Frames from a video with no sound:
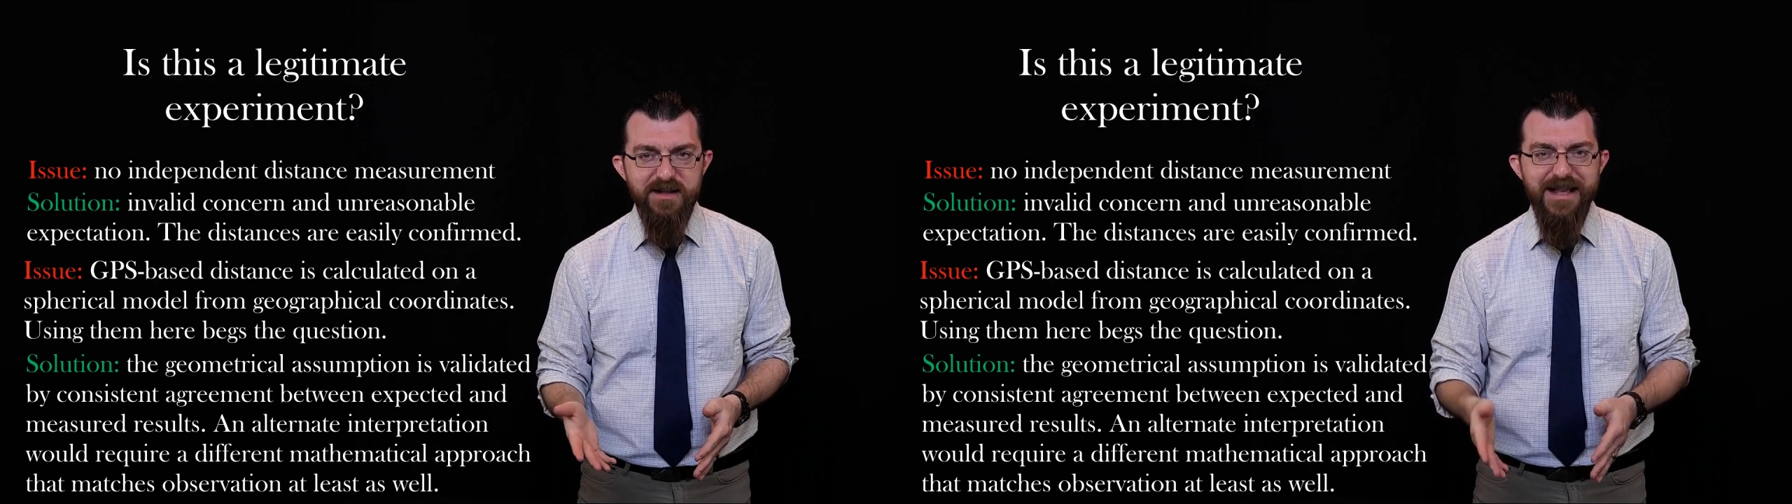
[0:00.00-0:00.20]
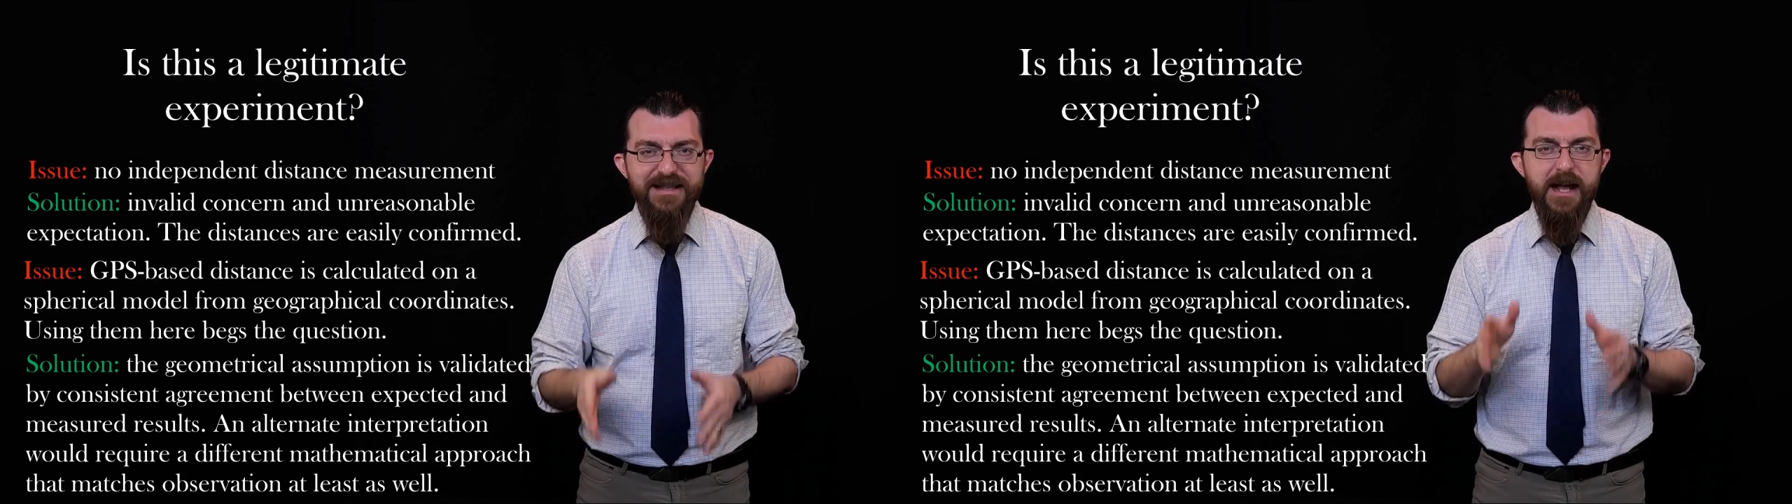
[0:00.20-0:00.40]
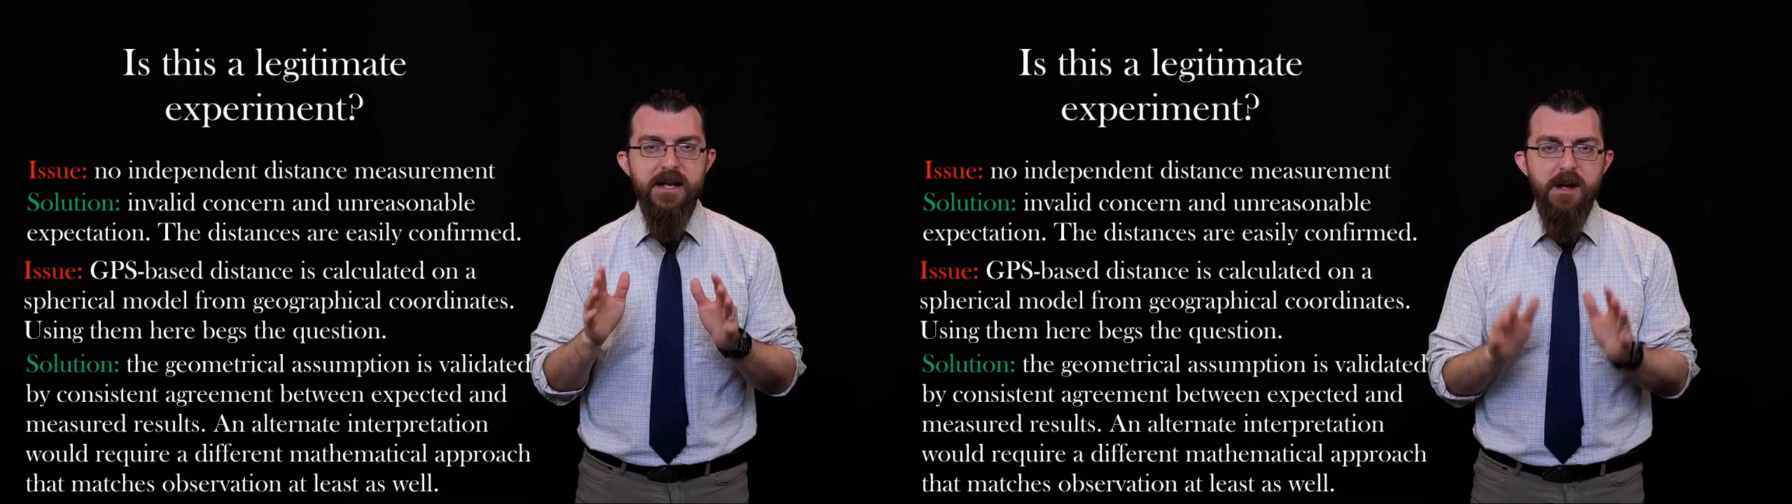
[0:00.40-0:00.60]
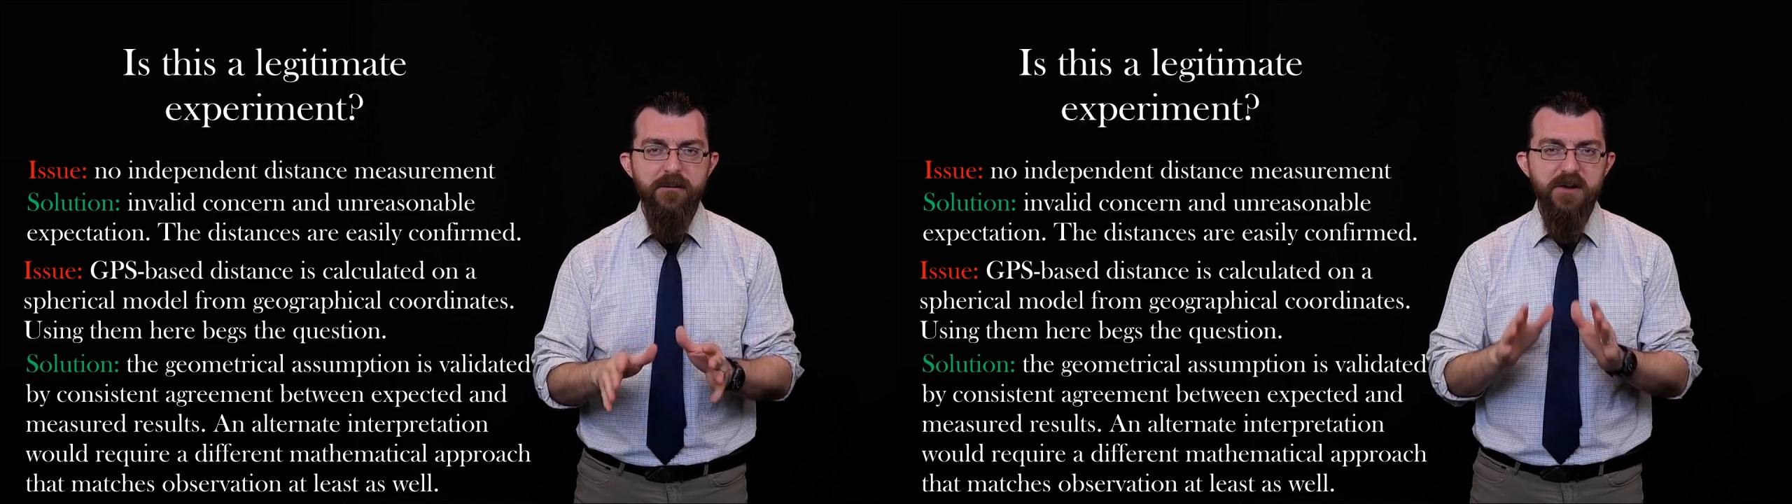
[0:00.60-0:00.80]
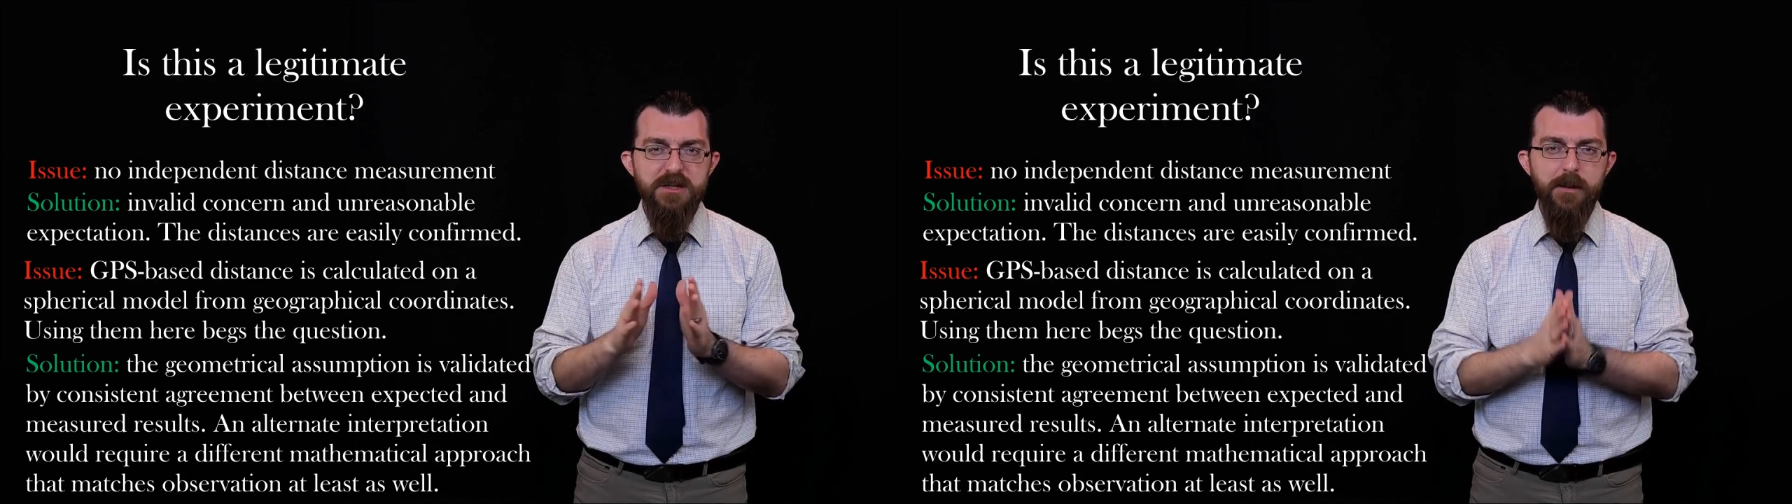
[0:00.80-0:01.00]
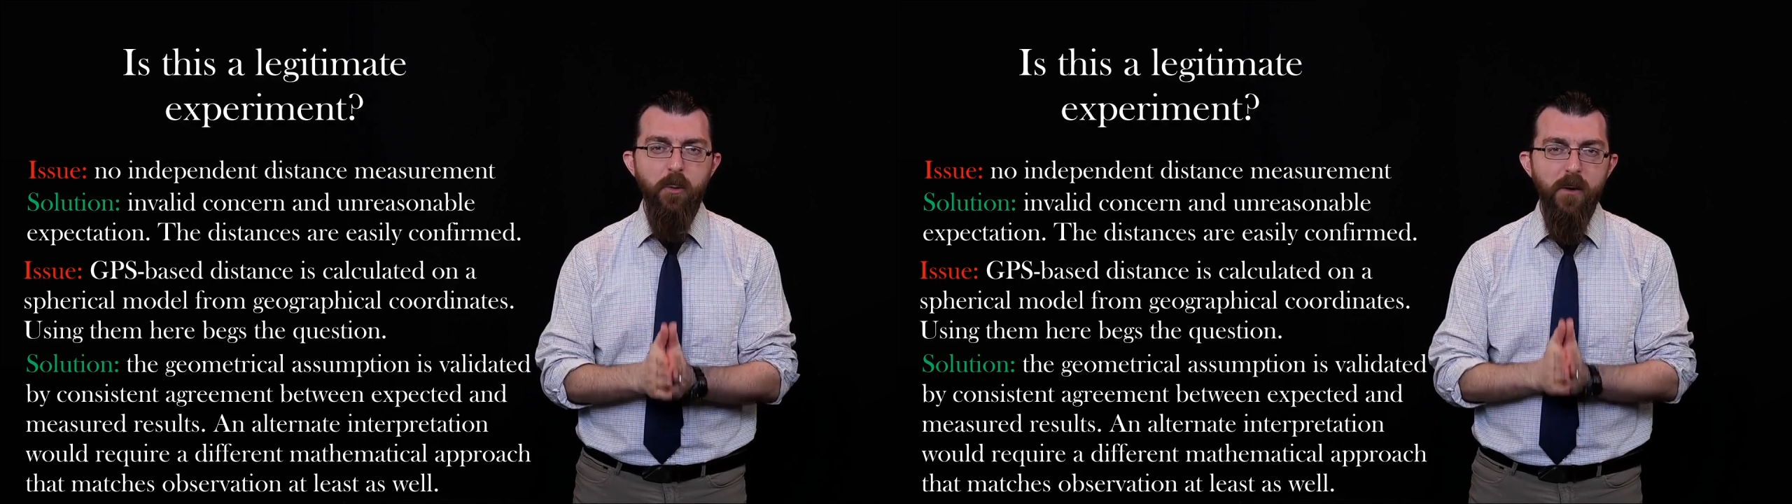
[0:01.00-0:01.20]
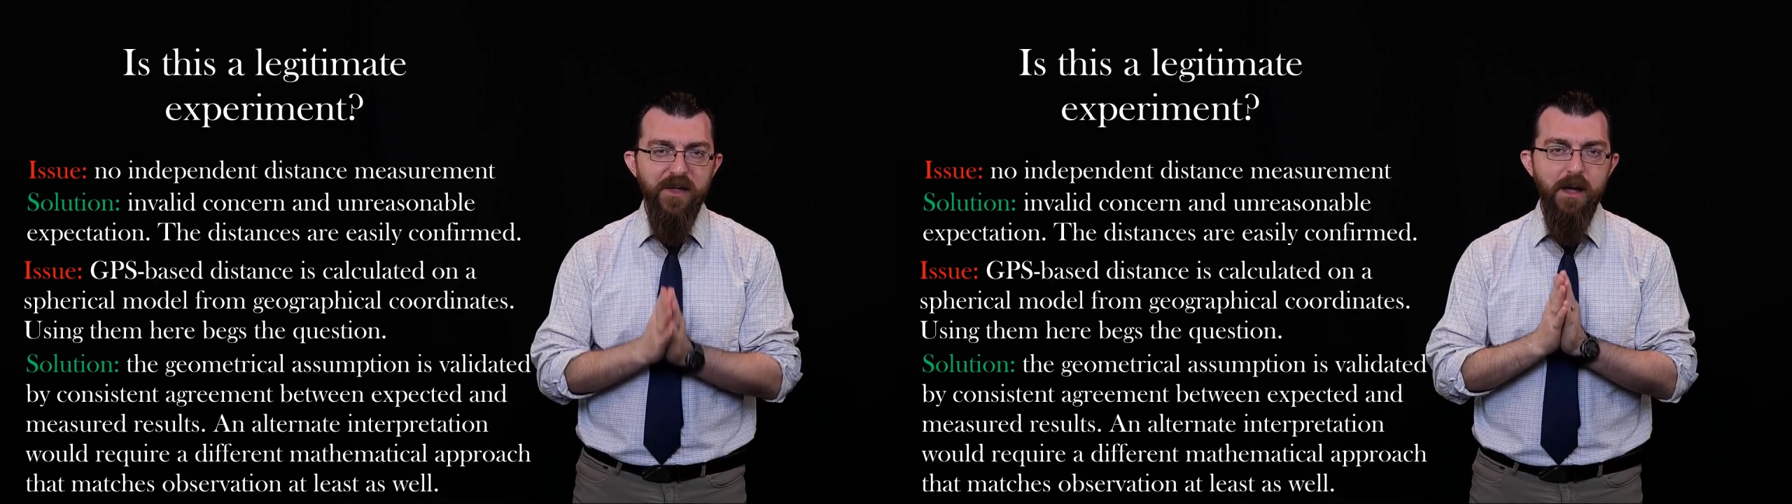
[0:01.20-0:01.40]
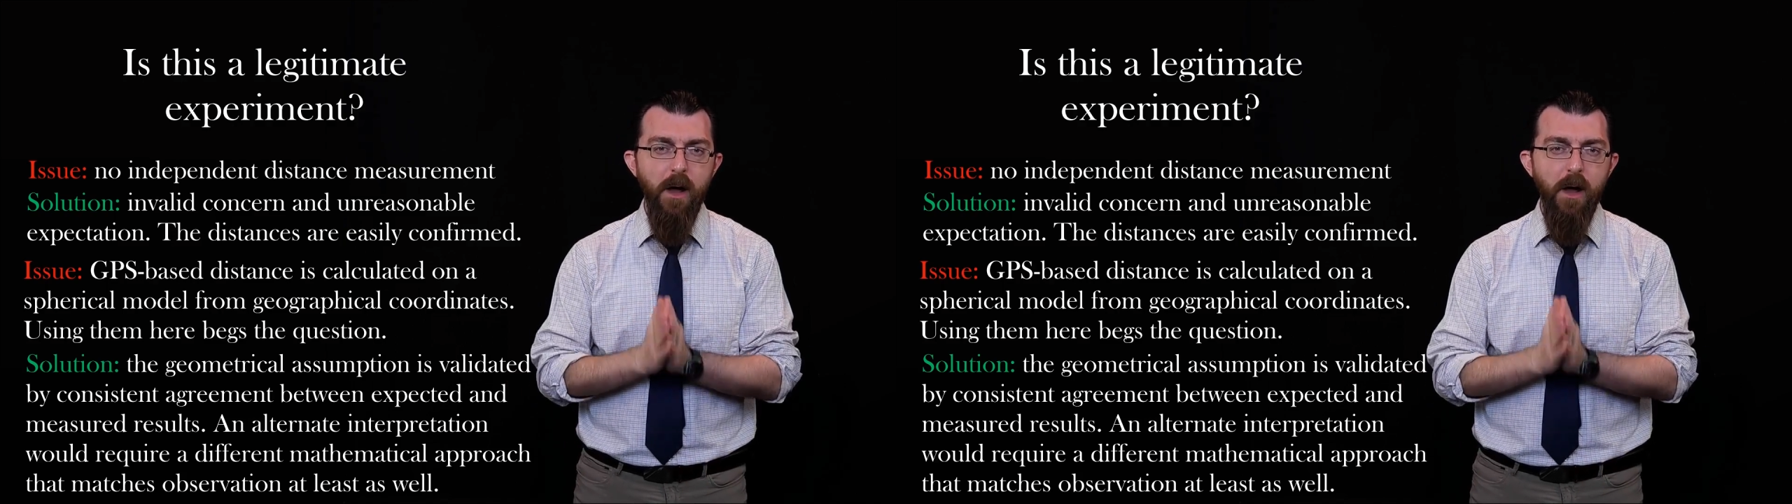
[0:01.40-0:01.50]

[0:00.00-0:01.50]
is enough to support the